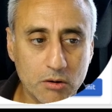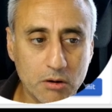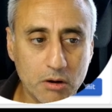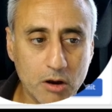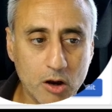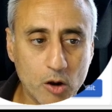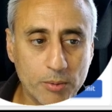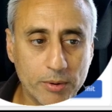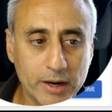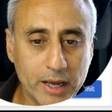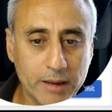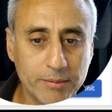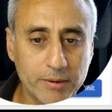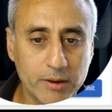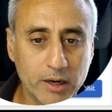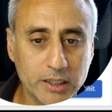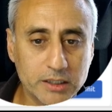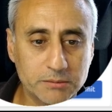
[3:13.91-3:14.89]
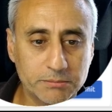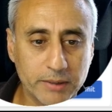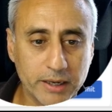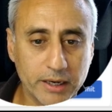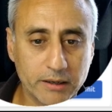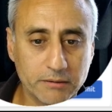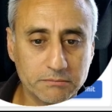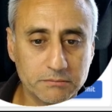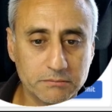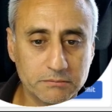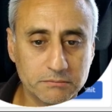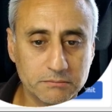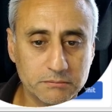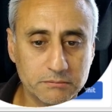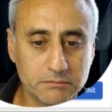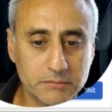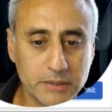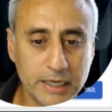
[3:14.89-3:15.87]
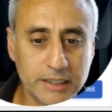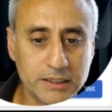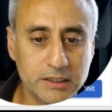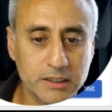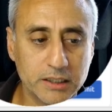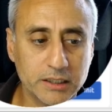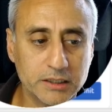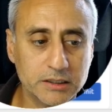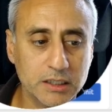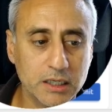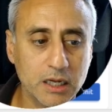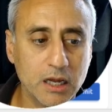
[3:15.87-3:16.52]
OpenAPI spec into this.